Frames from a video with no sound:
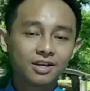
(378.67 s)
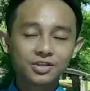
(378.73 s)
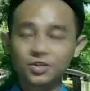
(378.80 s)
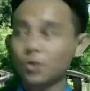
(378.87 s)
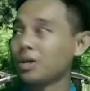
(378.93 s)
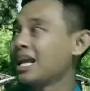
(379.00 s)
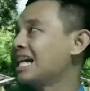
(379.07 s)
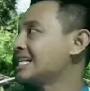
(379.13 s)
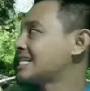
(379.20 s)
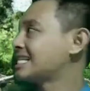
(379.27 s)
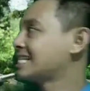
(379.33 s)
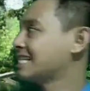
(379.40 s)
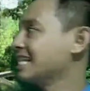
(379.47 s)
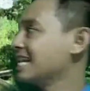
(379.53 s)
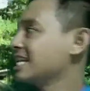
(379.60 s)
So let's
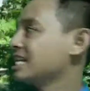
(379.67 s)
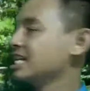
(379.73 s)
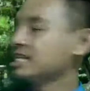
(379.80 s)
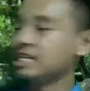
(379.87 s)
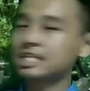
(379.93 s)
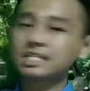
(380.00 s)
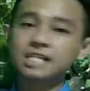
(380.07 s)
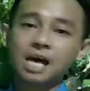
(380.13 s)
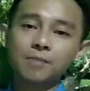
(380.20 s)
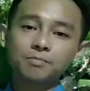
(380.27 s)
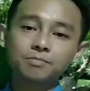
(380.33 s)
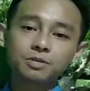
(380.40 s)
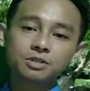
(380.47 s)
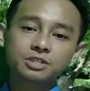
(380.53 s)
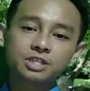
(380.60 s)
see these
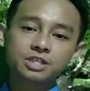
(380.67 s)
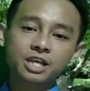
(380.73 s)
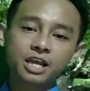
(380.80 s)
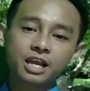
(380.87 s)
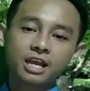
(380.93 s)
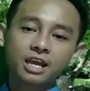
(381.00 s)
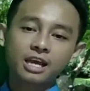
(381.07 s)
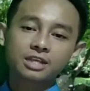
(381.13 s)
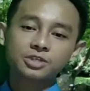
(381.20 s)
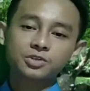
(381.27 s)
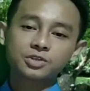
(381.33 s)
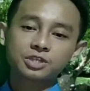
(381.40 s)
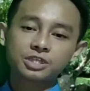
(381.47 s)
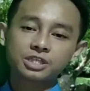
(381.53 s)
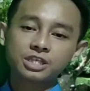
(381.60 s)
examples here. As you
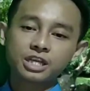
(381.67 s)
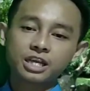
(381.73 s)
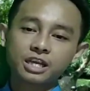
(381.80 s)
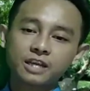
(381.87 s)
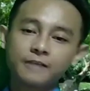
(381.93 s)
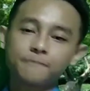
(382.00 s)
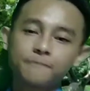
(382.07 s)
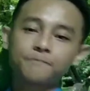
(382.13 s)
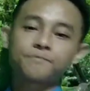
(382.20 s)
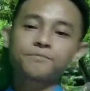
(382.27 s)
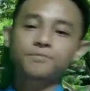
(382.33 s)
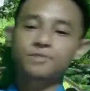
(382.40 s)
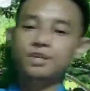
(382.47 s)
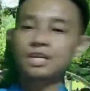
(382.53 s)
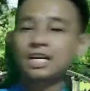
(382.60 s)
can see,
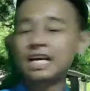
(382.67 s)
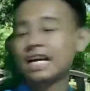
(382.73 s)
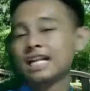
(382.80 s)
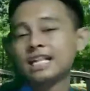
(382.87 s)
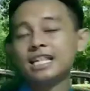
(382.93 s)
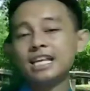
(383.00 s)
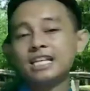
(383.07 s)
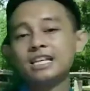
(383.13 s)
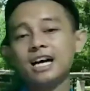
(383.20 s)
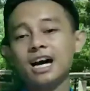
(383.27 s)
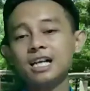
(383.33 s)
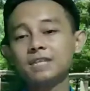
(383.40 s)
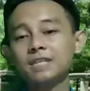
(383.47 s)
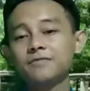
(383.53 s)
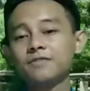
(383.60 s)
the
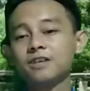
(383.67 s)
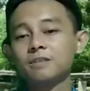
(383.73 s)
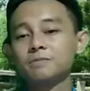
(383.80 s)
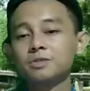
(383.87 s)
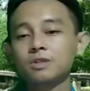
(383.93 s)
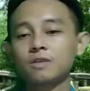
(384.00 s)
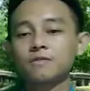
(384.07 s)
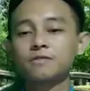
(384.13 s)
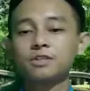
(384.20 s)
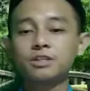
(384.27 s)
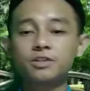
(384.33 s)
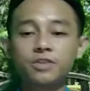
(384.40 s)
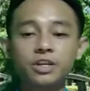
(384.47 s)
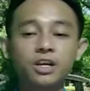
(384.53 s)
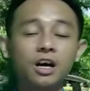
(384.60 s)
adverbs of
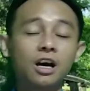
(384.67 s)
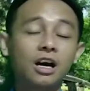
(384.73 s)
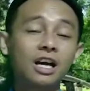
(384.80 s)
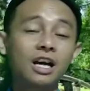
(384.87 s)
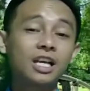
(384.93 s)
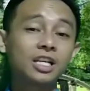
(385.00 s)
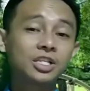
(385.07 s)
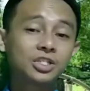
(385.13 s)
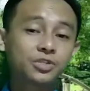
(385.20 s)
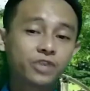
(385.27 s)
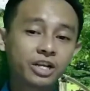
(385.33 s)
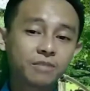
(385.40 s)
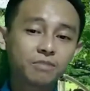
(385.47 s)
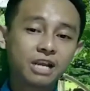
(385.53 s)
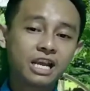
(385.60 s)
degree are
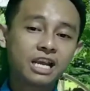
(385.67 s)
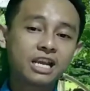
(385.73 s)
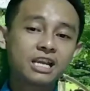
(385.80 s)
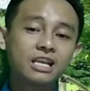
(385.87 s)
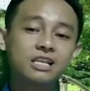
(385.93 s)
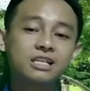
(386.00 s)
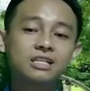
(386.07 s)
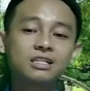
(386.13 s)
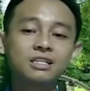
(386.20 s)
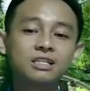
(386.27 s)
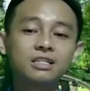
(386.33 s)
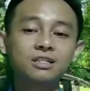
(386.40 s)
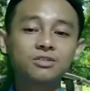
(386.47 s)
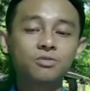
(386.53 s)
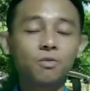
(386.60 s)
extremely,
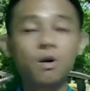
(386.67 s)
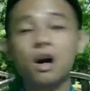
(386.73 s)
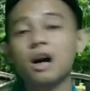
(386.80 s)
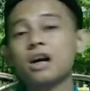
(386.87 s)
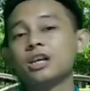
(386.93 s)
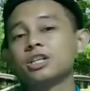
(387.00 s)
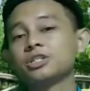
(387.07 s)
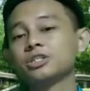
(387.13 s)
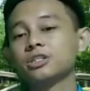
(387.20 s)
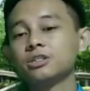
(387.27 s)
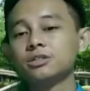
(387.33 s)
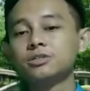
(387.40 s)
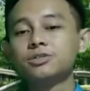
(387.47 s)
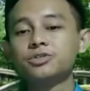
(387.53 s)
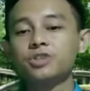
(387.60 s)
quite,
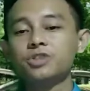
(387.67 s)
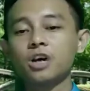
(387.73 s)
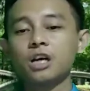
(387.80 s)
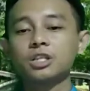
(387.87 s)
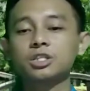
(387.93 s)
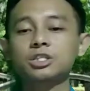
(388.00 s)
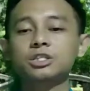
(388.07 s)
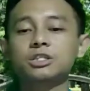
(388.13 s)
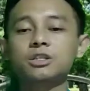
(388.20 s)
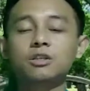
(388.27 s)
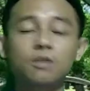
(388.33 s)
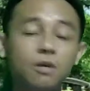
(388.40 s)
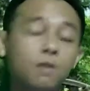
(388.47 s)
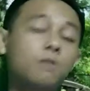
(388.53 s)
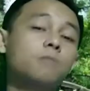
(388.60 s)
just,
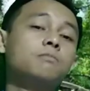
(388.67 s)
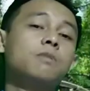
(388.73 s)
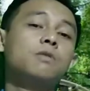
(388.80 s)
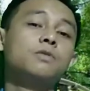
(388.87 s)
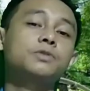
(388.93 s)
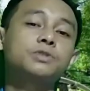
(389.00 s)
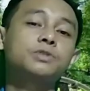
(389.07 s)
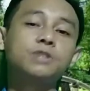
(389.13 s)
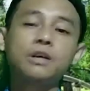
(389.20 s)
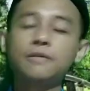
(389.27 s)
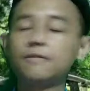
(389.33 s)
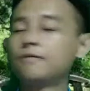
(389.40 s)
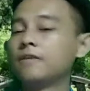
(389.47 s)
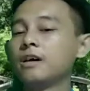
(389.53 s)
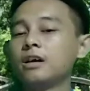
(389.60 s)
almost,
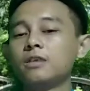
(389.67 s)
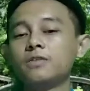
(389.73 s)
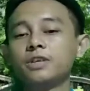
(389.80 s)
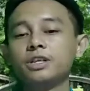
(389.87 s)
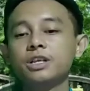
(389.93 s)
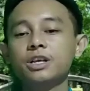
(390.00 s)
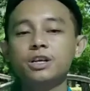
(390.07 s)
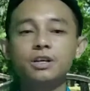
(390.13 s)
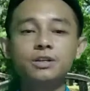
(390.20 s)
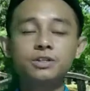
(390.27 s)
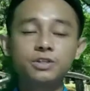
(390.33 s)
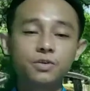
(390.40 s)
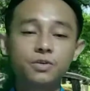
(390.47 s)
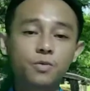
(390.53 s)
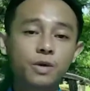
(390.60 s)
very,
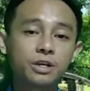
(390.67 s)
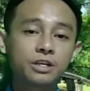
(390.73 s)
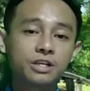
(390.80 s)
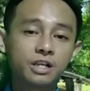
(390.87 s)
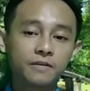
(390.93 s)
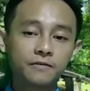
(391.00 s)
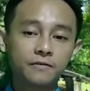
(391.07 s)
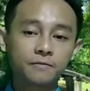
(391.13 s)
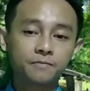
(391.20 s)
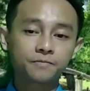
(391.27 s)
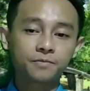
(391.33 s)
to, and enough.